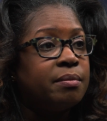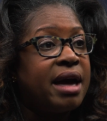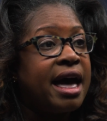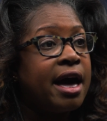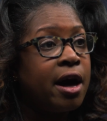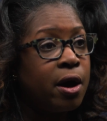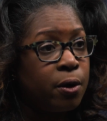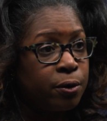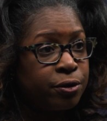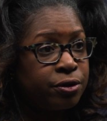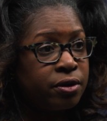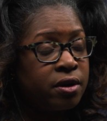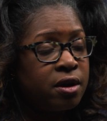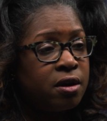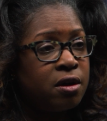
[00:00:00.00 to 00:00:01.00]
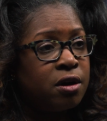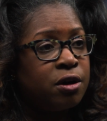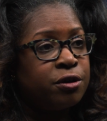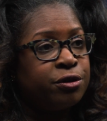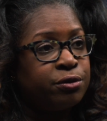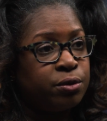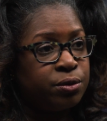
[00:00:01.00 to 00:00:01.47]
health
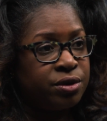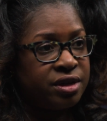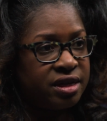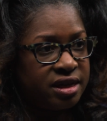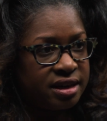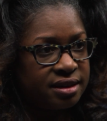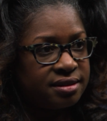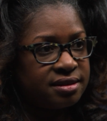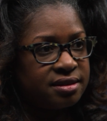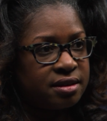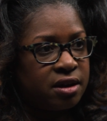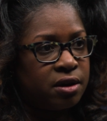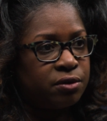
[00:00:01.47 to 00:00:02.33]
through this